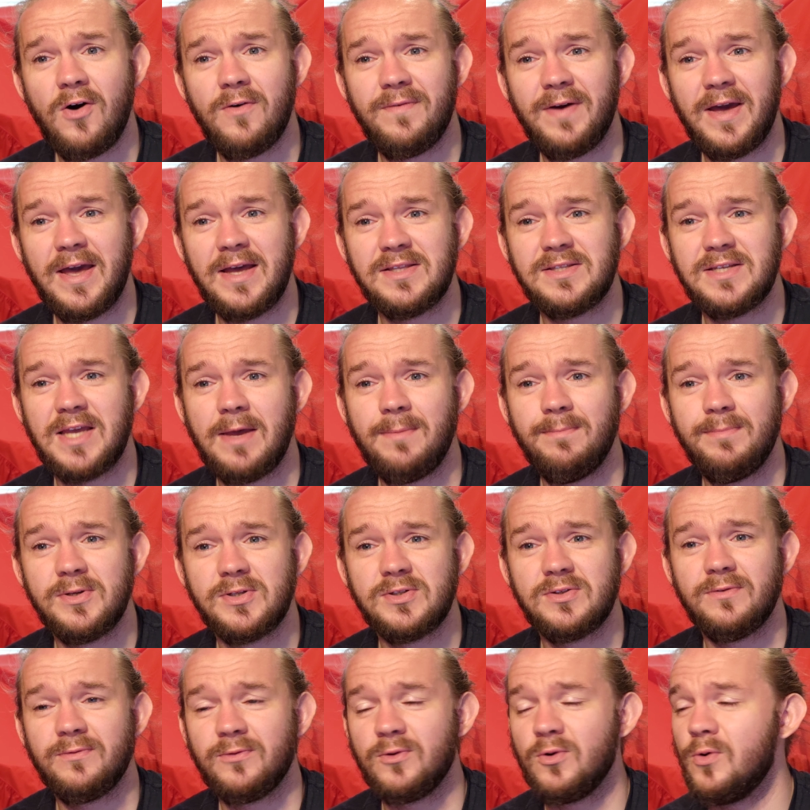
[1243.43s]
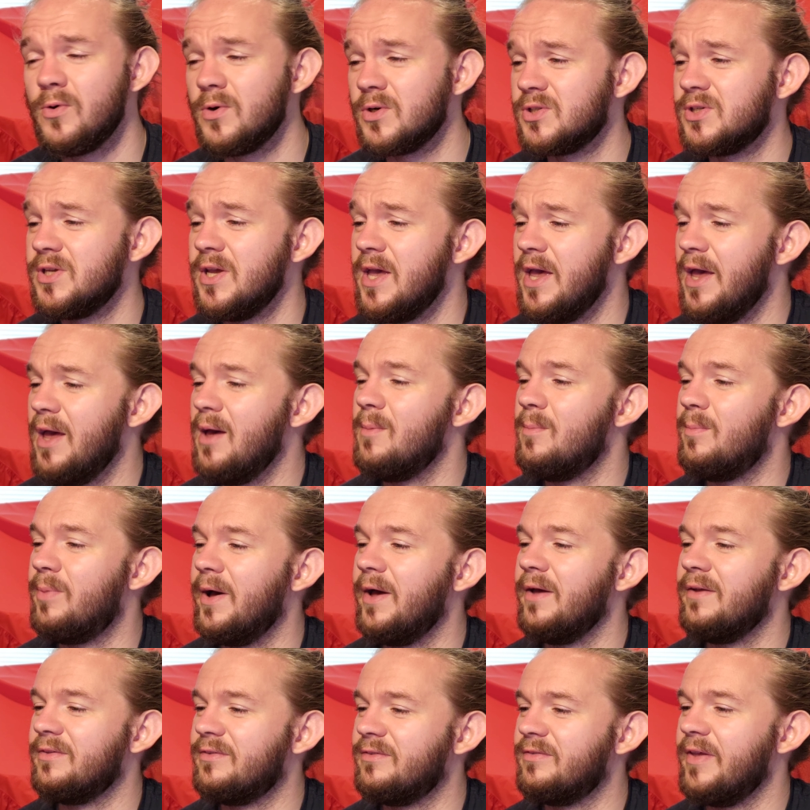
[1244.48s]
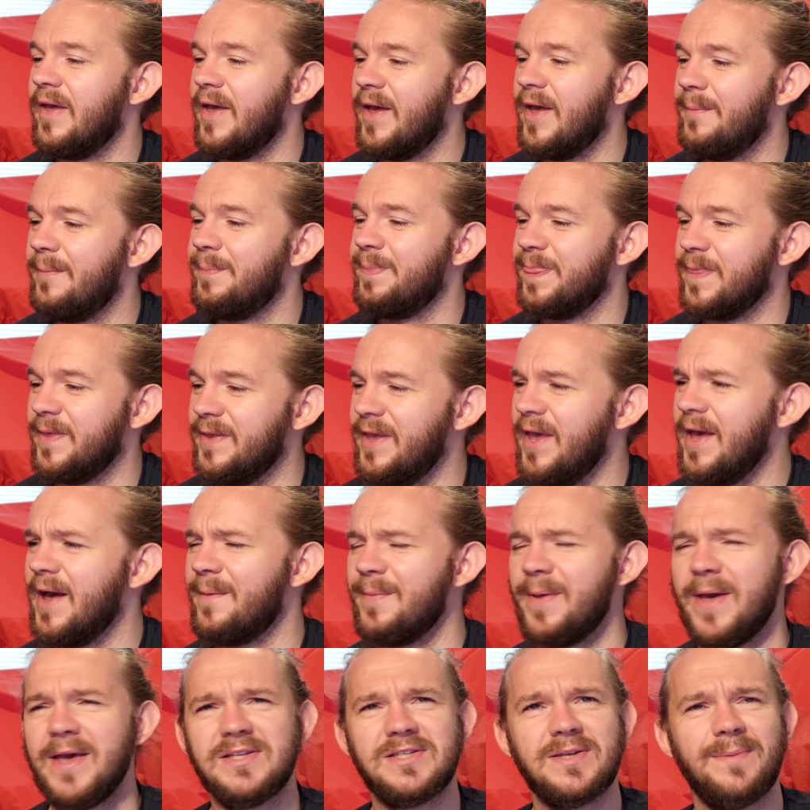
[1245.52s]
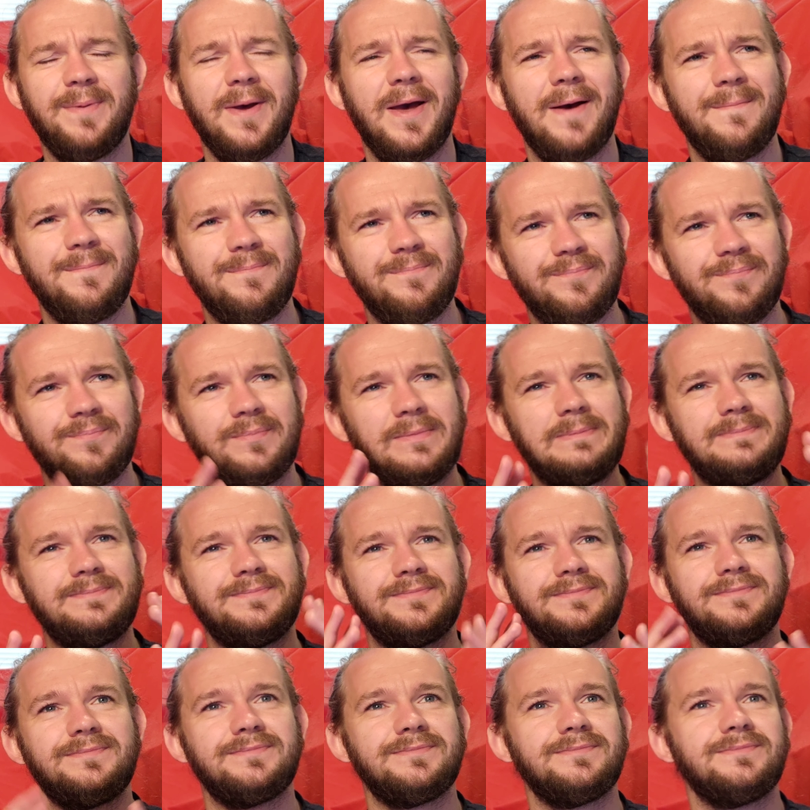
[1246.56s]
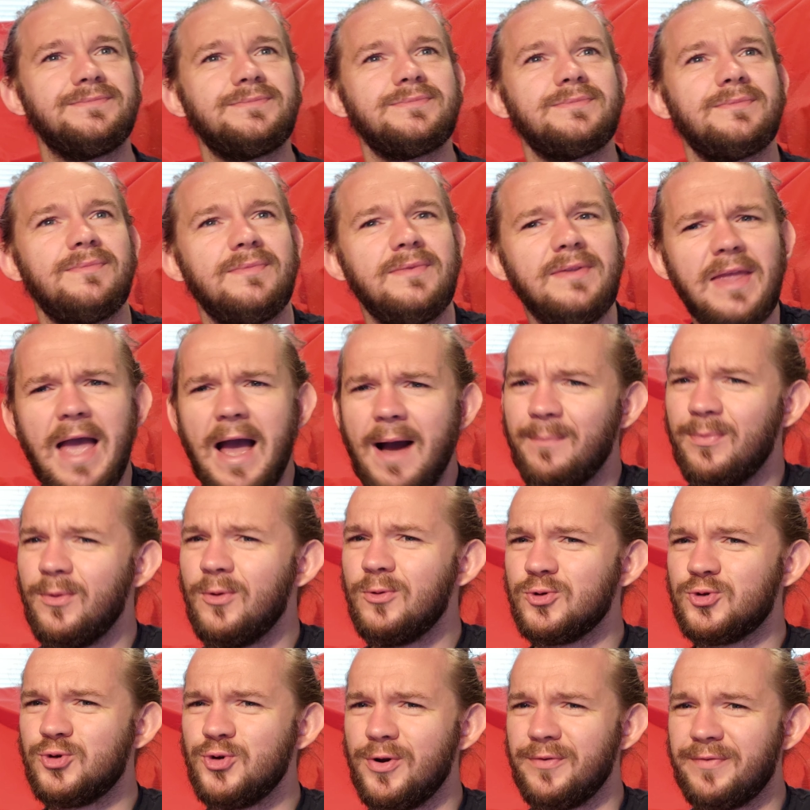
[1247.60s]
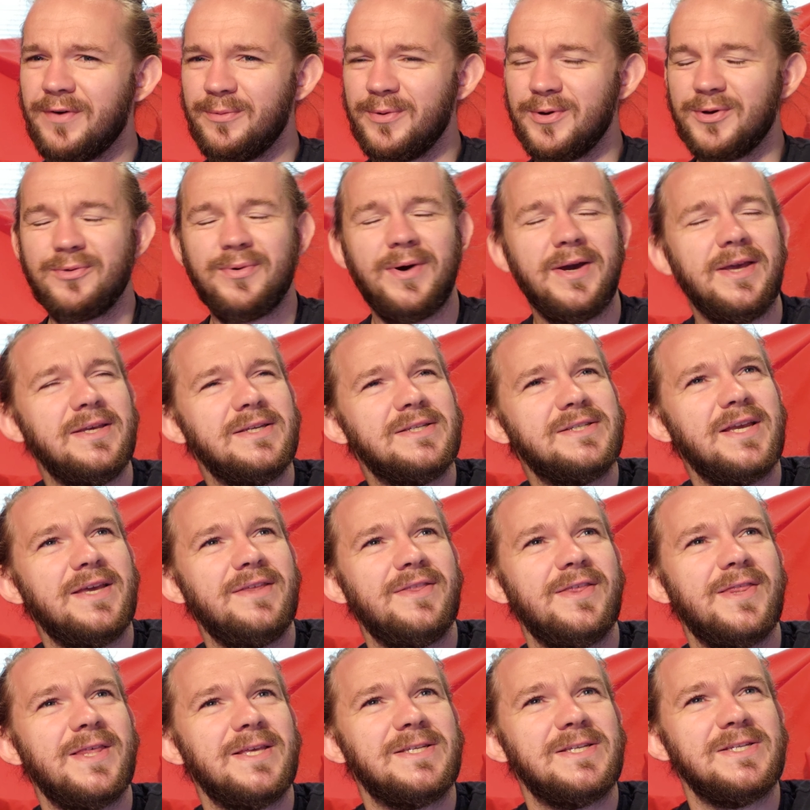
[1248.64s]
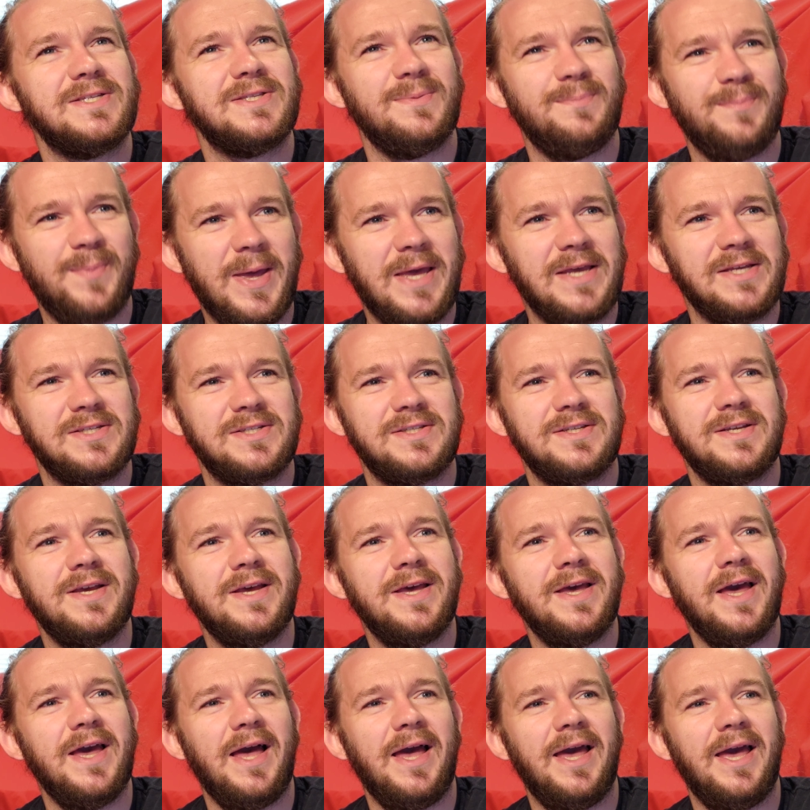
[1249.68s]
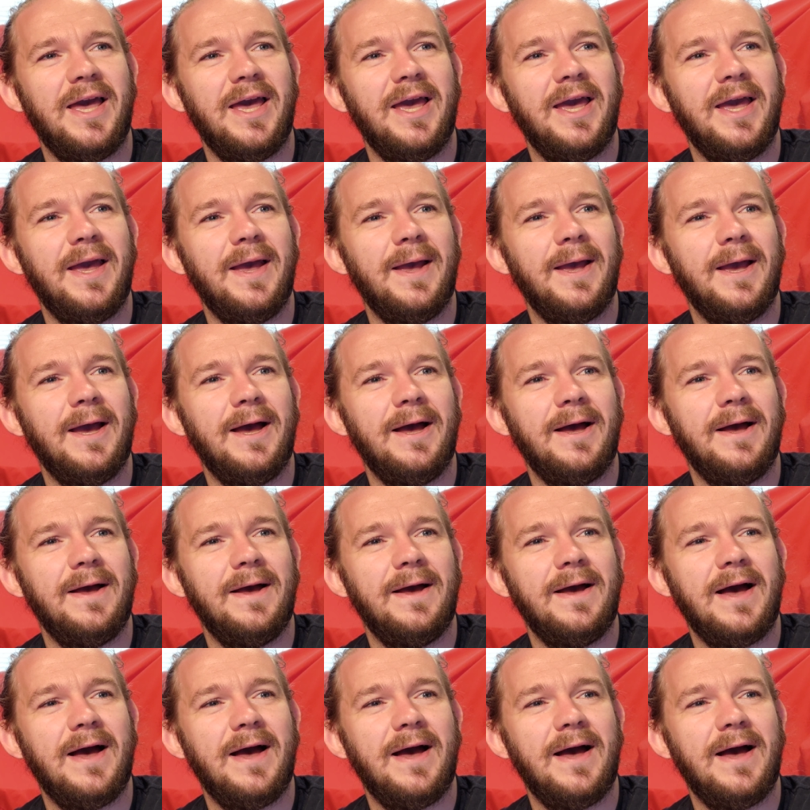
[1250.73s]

of Tempest, of course, but yeah, it's a bit... I'm not sure if I would quite say that this is the best IPA